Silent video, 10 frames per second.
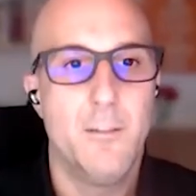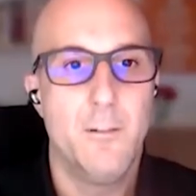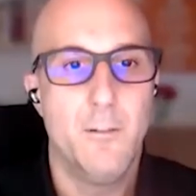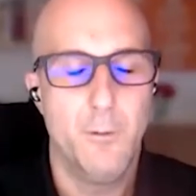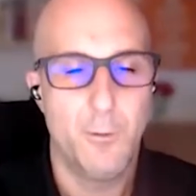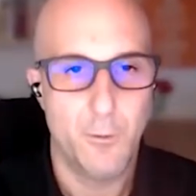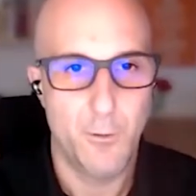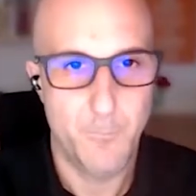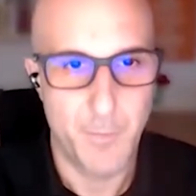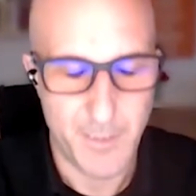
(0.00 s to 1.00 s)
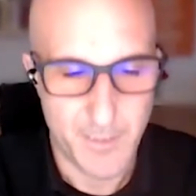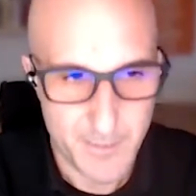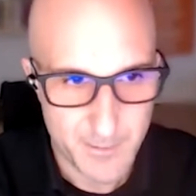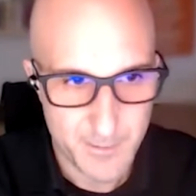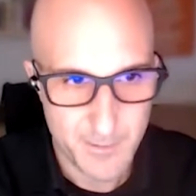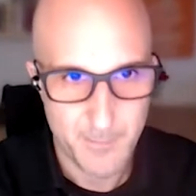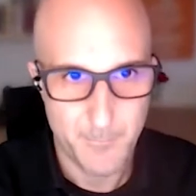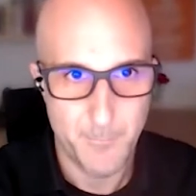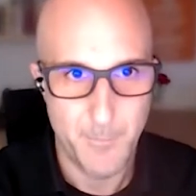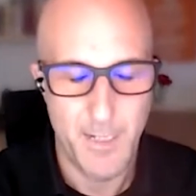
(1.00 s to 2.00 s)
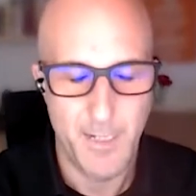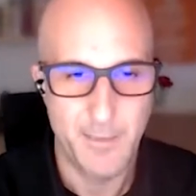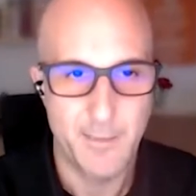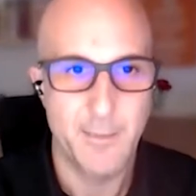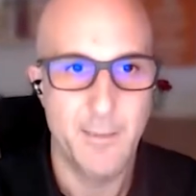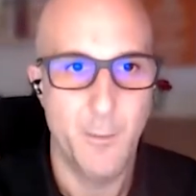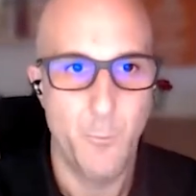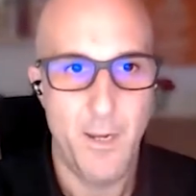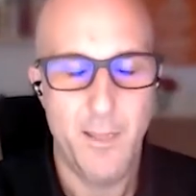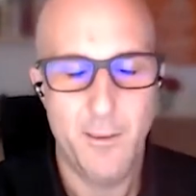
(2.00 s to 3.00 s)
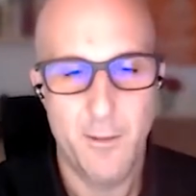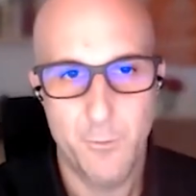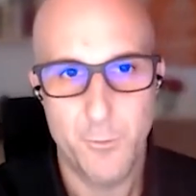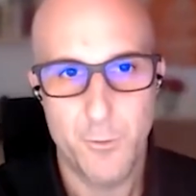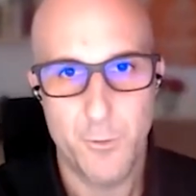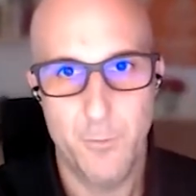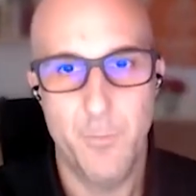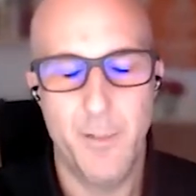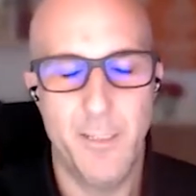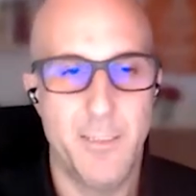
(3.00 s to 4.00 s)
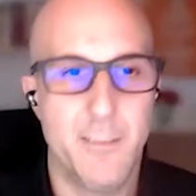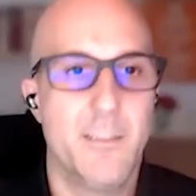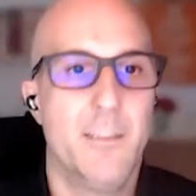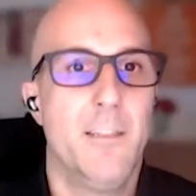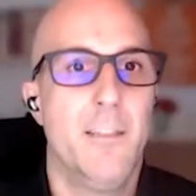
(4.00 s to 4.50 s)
or companies, but the way those companies,